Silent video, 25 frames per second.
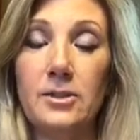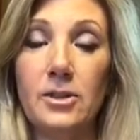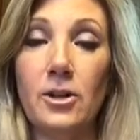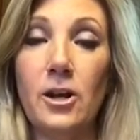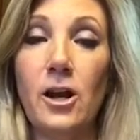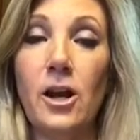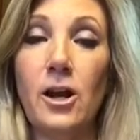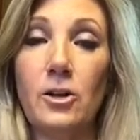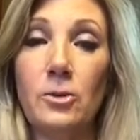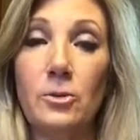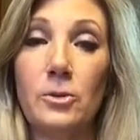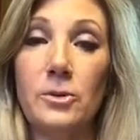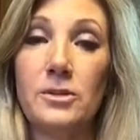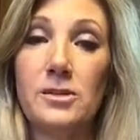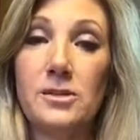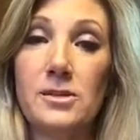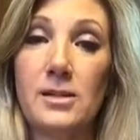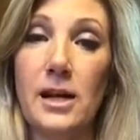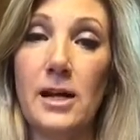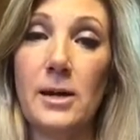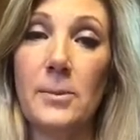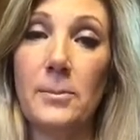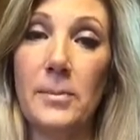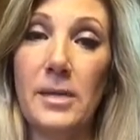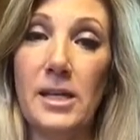Your heart will
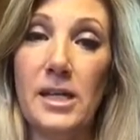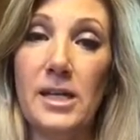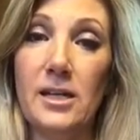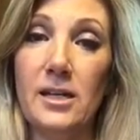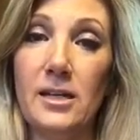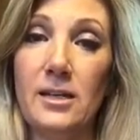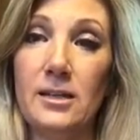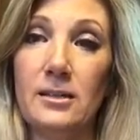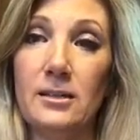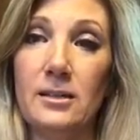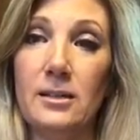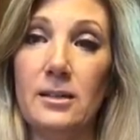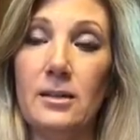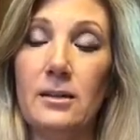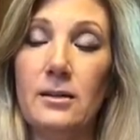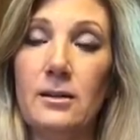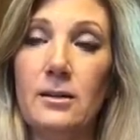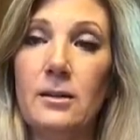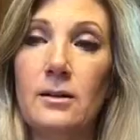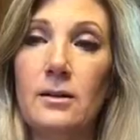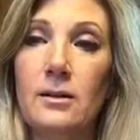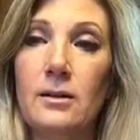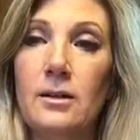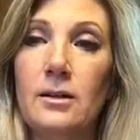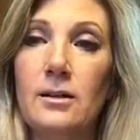stop beating.
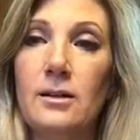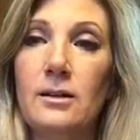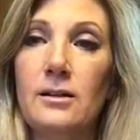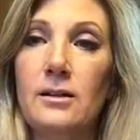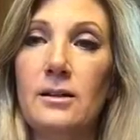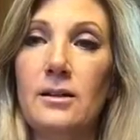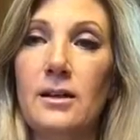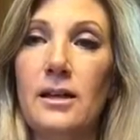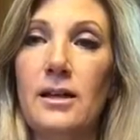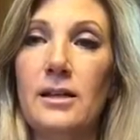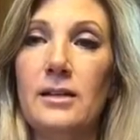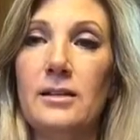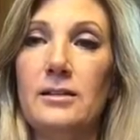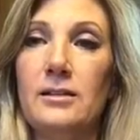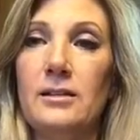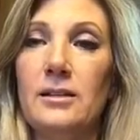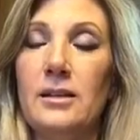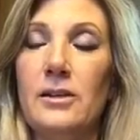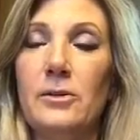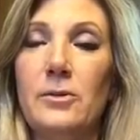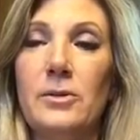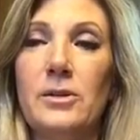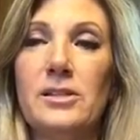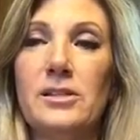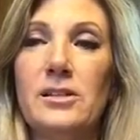And
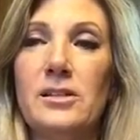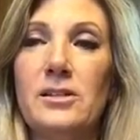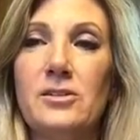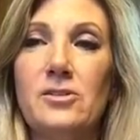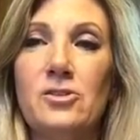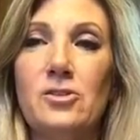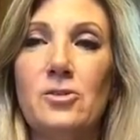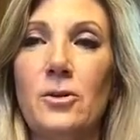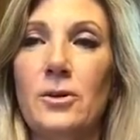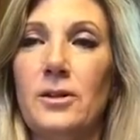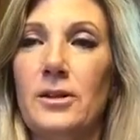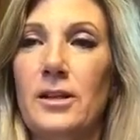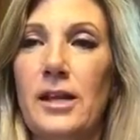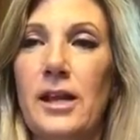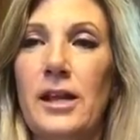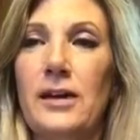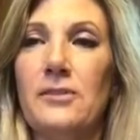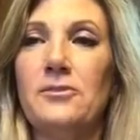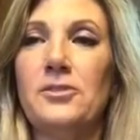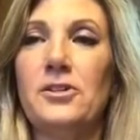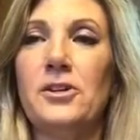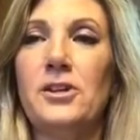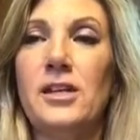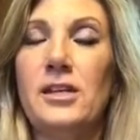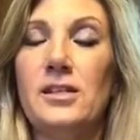it wasn't shortly
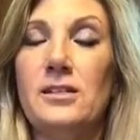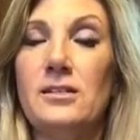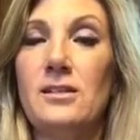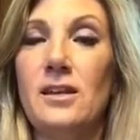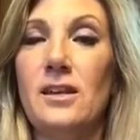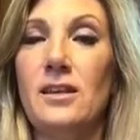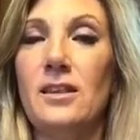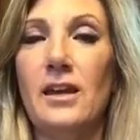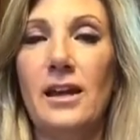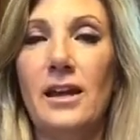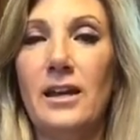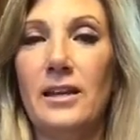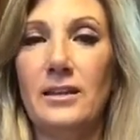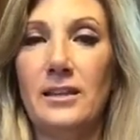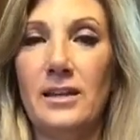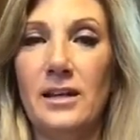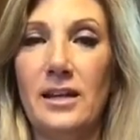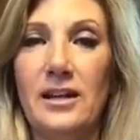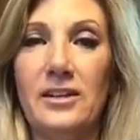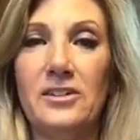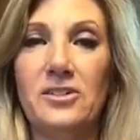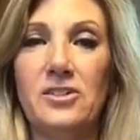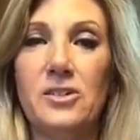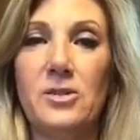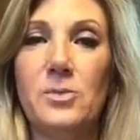after he said that
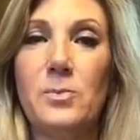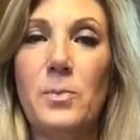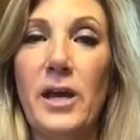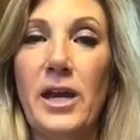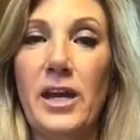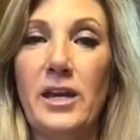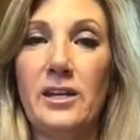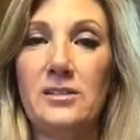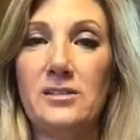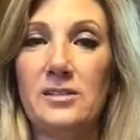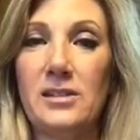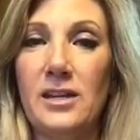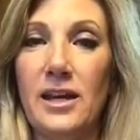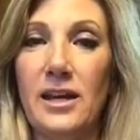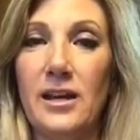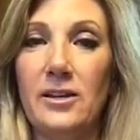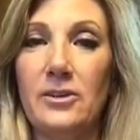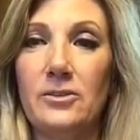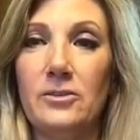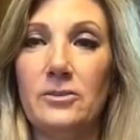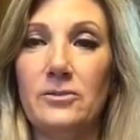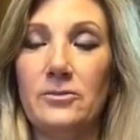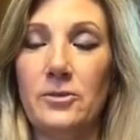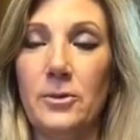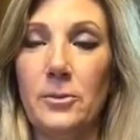I just passed
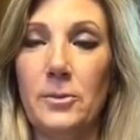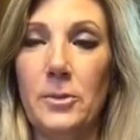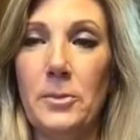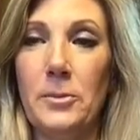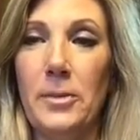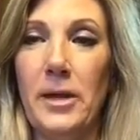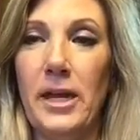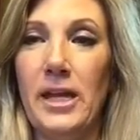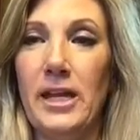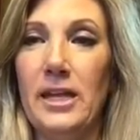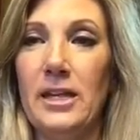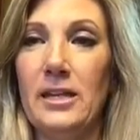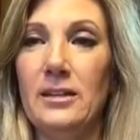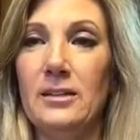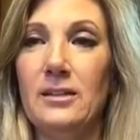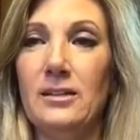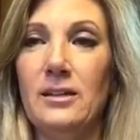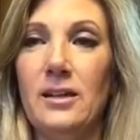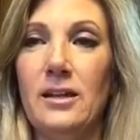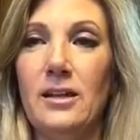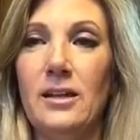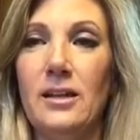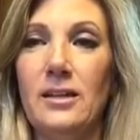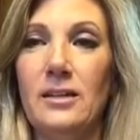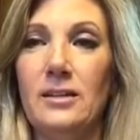out from the
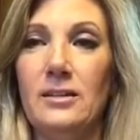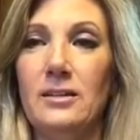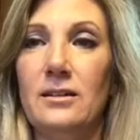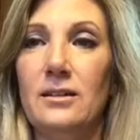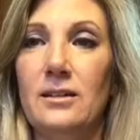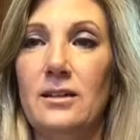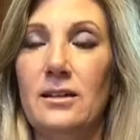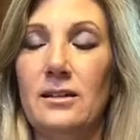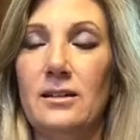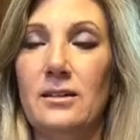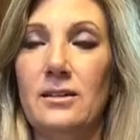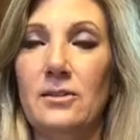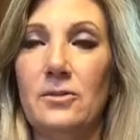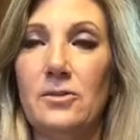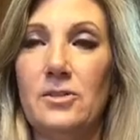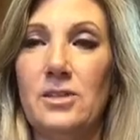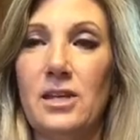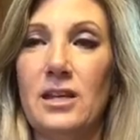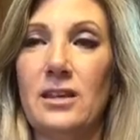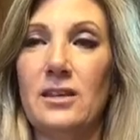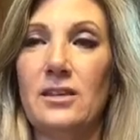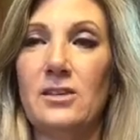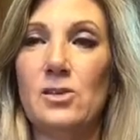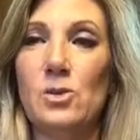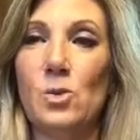pain. And it was
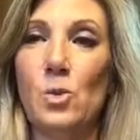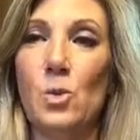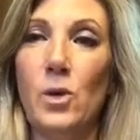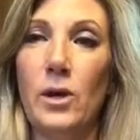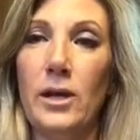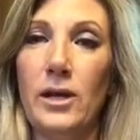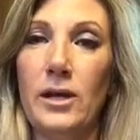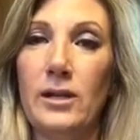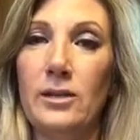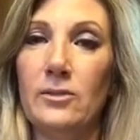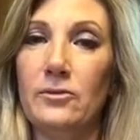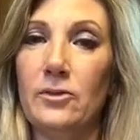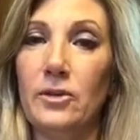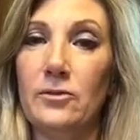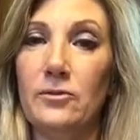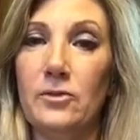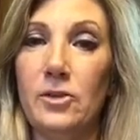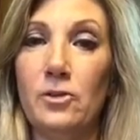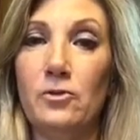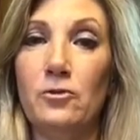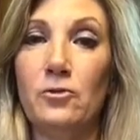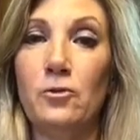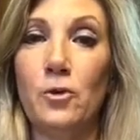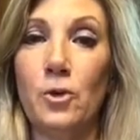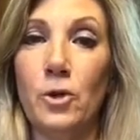like this wave of
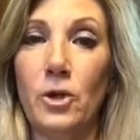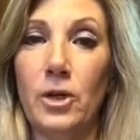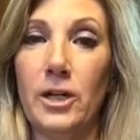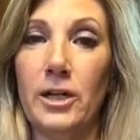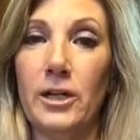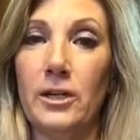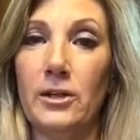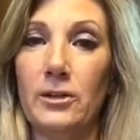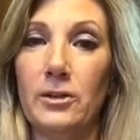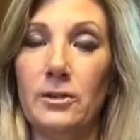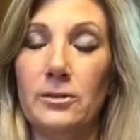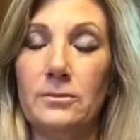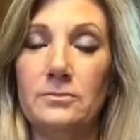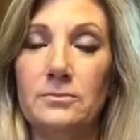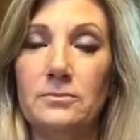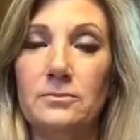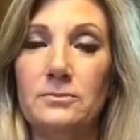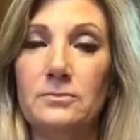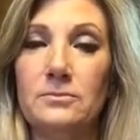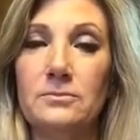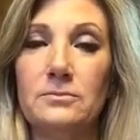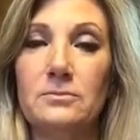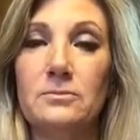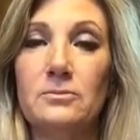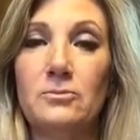euphoria
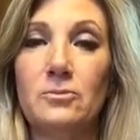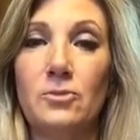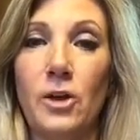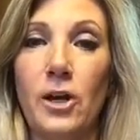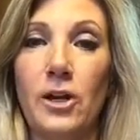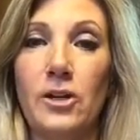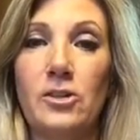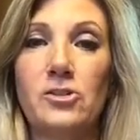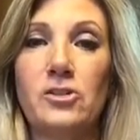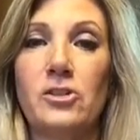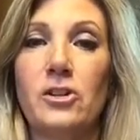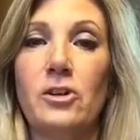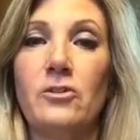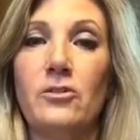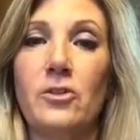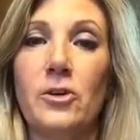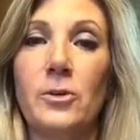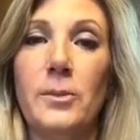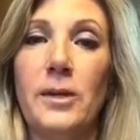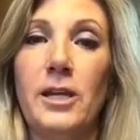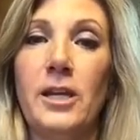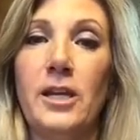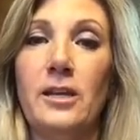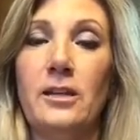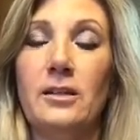rushed over
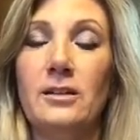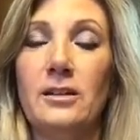me.